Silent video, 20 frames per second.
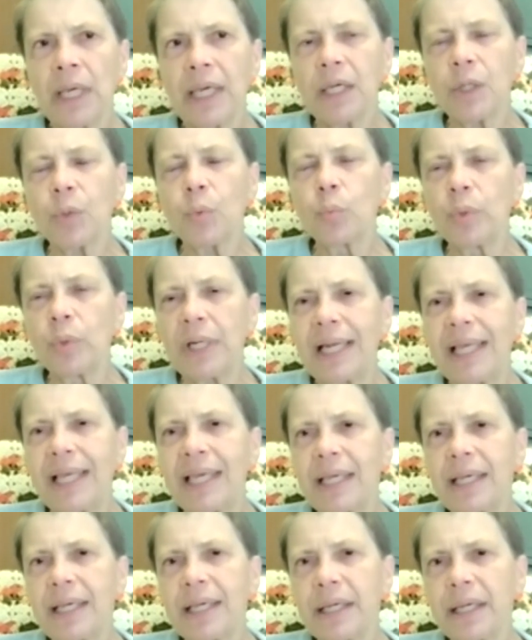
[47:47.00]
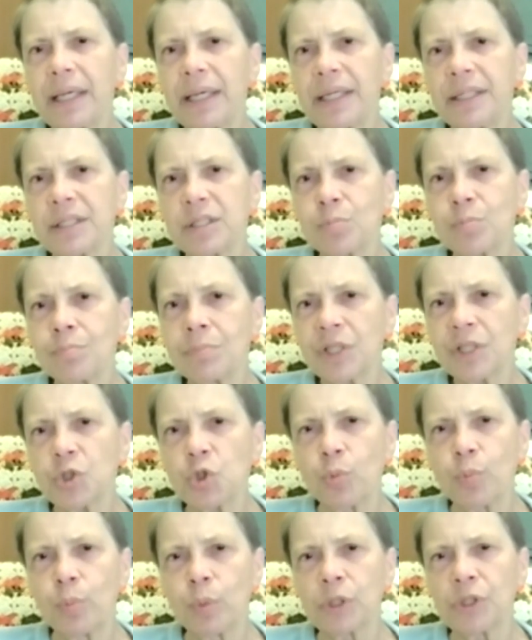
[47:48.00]
it really is
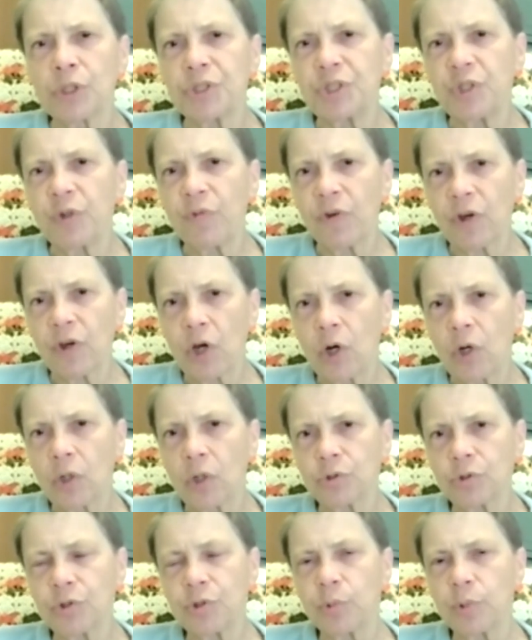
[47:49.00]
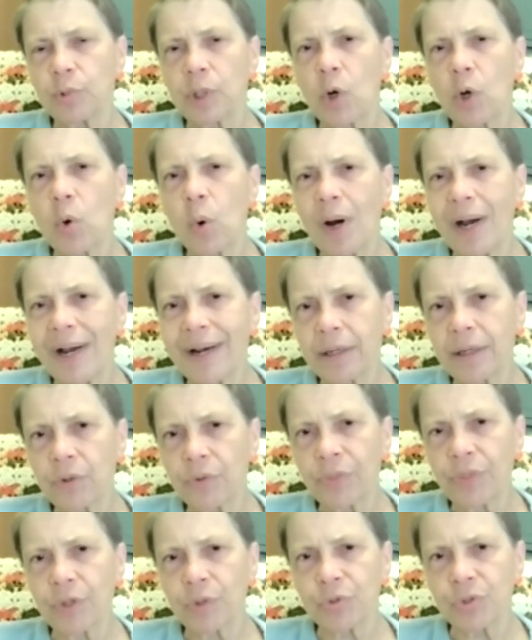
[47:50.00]
much more difficult to
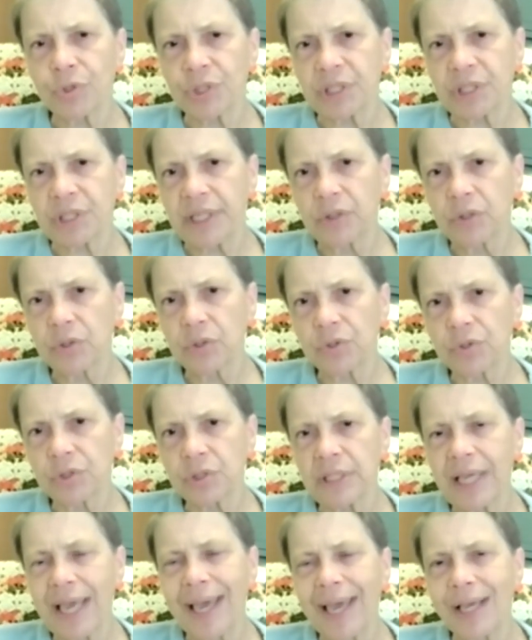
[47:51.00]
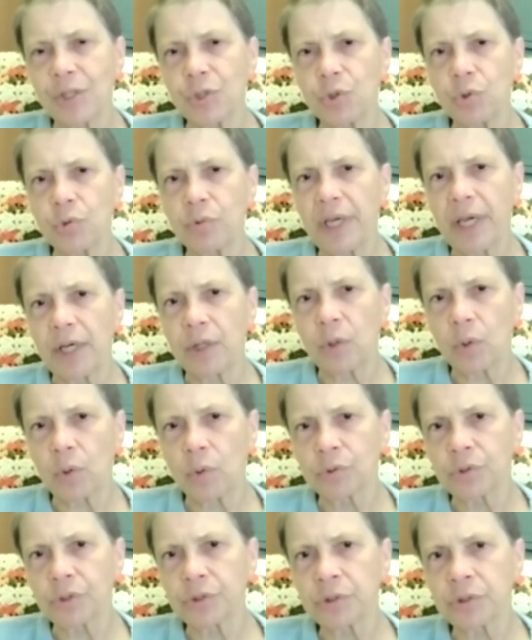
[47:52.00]
acquire those skills as you get
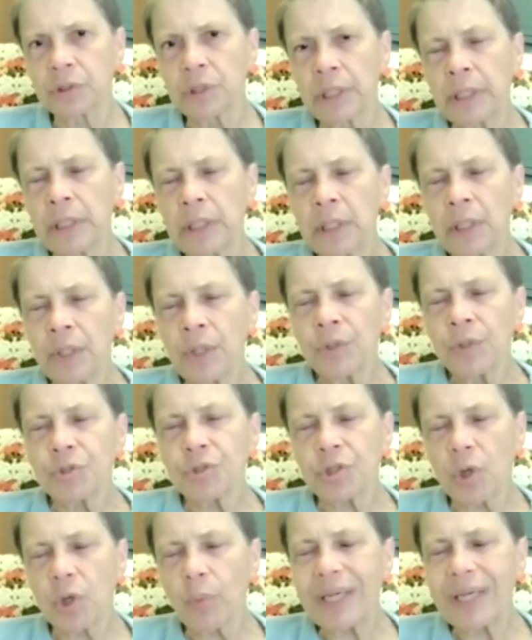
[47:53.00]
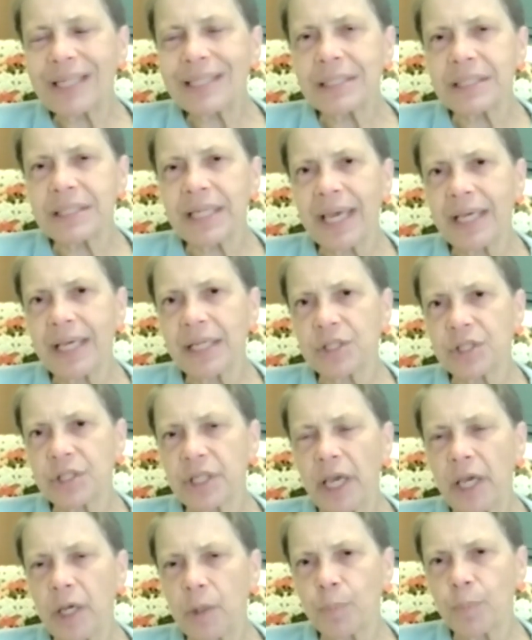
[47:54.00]
older. So it takes
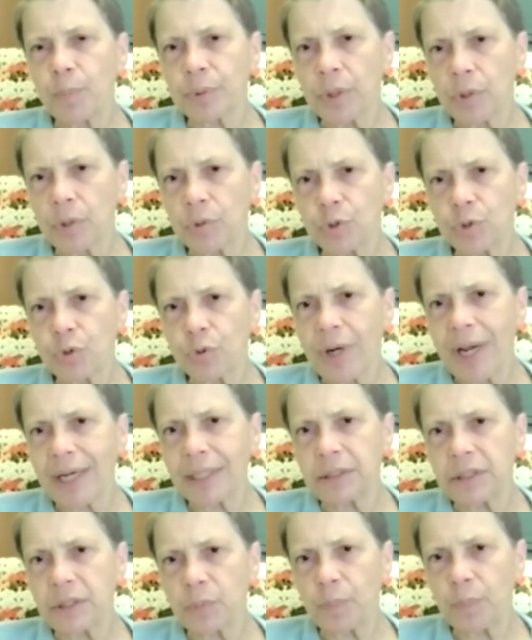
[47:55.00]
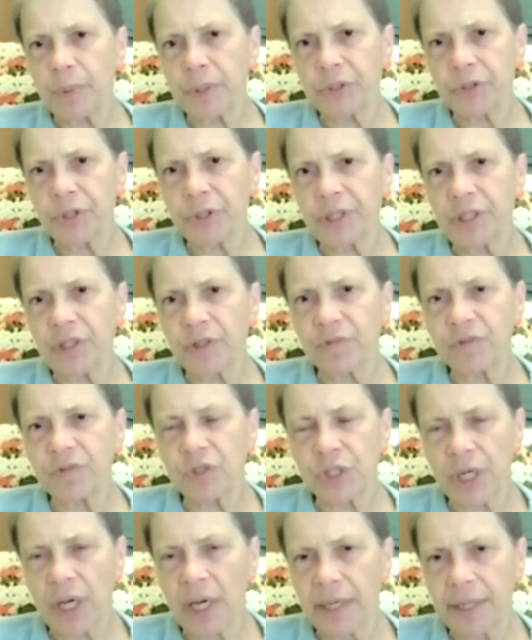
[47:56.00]
a protracted period of
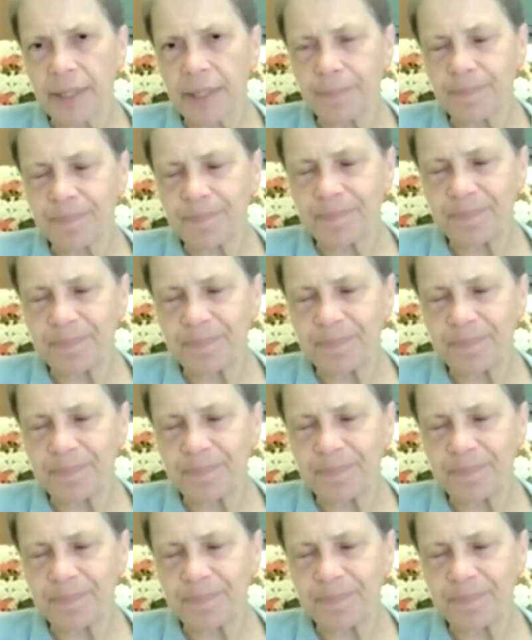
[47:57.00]
time